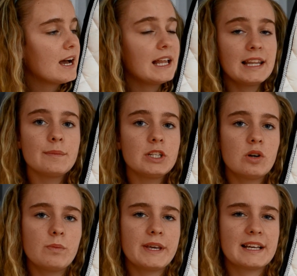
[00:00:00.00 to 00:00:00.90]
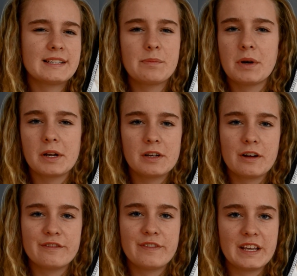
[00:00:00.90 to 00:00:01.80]
Let me know because I bought it
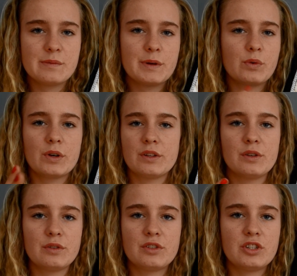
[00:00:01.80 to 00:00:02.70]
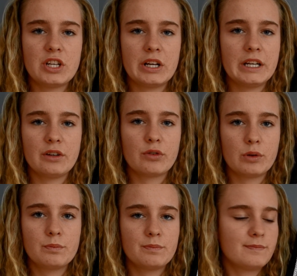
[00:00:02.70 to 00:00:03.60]
off Facebook, one of those sharing
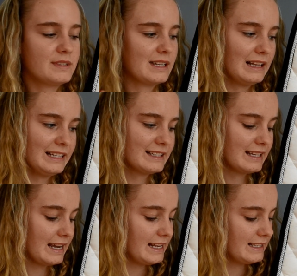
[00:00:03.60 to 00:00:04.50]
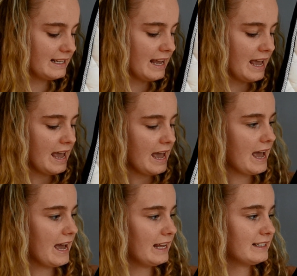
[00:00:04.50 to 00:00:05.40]
group selling sites,
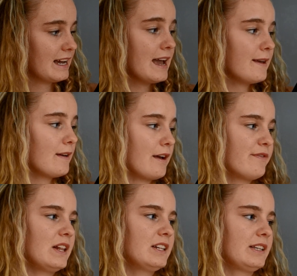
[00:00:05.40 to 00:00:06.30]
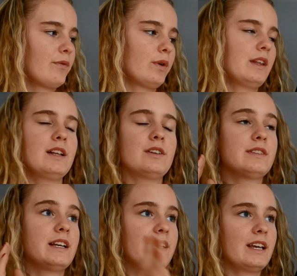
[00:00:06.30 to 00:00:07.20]
and I fell in love with it, and I was
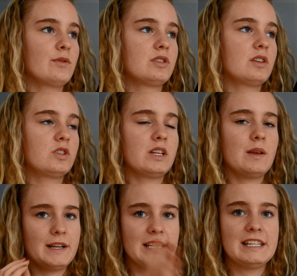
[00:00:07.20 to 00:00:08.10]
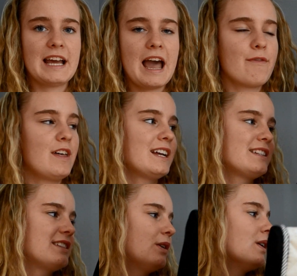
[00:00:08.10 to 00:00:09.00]
like, it was so cheap, I need to have that,
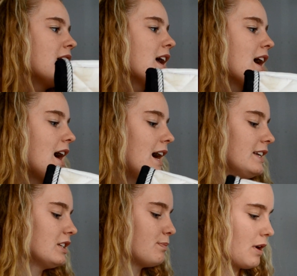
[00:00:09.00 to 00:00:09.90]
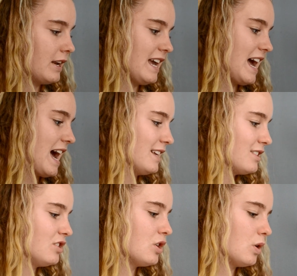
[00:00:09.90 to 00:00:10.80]
so I just bought it. It has
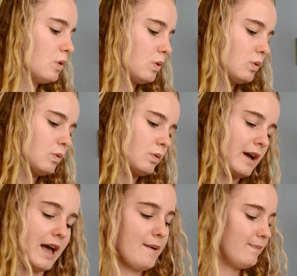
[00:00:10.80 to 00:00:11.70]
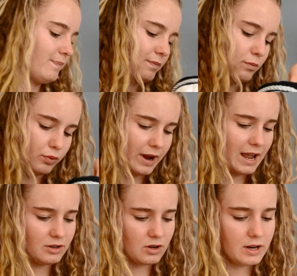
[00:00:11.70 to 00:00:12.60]
no
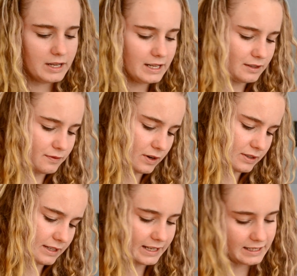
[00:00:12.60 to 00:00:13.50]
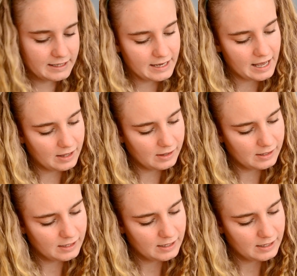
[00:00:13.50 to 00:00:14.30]
brand on it as far as I can tell.